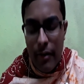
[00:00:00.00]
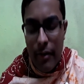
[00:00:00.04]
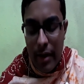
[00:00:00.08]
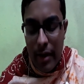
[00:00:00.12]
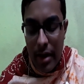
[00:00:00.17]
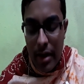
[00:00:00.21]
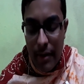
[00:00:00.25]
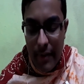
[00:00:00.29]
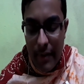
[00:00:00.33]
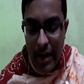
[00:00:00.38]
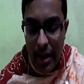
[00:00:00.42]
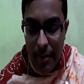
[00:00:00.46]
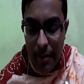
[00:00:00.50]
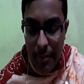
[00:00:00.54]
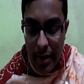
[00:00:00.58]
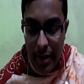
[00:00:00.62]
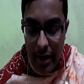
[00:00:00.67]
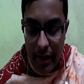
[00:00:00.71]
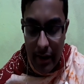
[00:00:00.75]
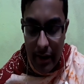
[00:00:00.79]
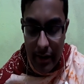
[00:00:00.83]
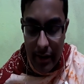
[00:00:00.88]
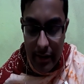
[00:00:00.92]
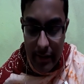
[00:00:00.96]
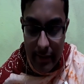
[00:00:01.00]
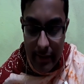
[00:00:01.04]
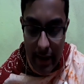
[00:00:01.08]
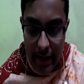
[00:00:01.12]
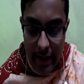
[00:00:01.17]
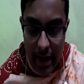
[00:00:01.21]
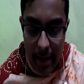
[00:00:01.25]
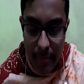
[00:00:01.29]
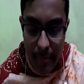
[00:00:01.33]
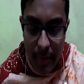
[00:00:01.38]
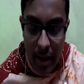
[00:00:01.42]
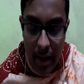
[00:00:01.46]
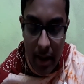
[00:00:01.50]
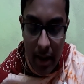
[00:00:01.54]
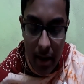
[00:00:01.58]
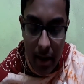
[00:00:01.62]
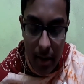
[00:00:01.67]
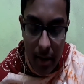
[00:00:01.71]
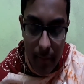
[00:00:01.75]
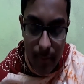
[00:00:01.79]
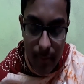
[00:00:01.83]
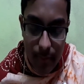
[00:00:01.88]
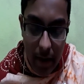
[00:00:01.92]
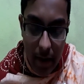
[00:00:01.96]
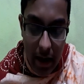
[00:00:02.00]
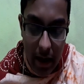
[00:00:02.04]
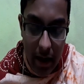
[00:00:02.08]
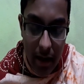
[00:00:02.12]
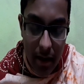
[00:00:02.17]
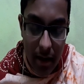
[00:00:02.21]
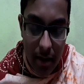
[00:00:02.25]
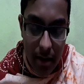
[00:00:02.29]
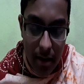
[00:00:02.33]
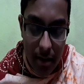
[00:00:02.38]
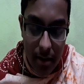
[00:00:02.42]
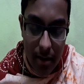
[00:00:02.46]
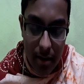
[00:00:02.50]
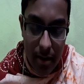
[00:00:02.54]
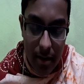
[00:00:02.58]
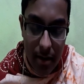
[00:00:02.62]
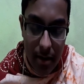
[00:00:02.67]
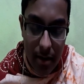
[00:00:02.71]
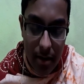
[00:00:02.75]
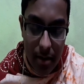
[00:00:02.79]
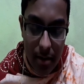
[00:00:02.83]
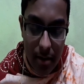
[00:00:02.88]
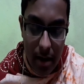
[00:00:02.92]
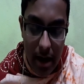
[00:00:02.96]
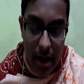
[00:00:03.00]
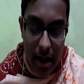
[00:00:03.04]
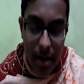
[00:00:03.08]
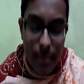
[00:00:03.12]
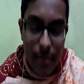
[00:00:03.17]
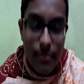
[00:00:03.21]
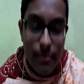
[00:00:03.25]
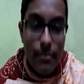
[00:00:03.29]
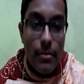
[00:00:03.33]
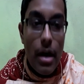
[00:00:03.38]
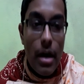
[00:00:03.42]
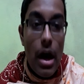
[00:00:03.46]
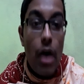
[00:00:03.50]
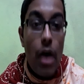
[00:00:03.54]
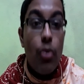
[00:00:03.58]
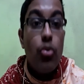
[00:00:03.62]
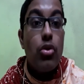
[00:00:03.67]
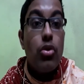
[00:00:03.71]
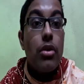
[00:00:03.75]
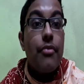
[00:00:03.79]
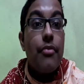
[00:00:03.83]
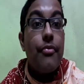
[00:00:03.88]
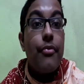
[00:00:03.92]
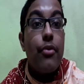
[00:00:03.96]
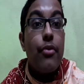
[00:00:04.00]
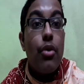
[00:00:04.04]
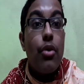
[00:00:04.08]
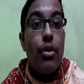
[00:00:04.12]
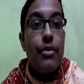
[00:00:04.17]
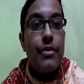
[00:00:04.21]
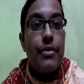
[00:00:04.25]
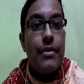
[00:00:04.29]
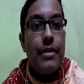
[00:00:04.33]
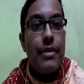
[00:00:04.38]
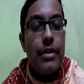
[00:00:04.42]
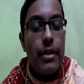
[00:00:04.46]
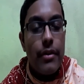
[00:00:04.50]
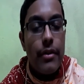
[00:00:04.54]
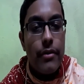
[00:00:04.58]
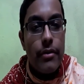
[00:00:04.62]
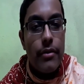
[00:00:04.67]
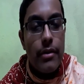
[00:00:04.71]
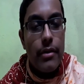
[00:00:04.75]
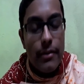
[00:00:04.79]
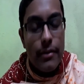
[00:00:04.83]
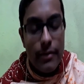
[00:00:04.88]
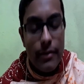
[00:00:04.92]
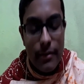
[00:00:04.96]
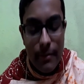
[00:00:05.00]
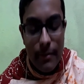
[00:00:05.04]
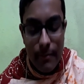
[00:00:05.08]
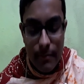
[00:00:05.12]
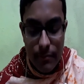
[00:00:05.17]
whenever I am hearing this name, my I am out of consciousness,